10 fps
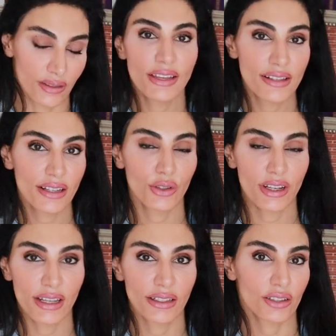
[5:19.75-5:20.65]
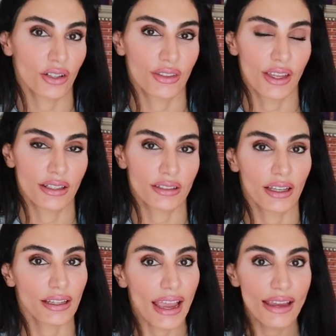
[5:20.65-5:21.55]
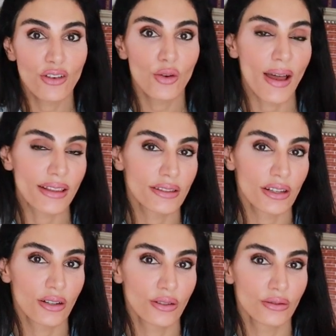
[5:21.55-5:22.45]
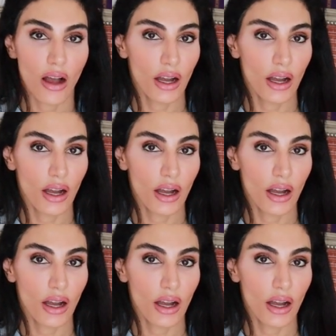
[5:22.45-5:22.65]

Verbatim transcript: And these ingredients are things like avobenzone,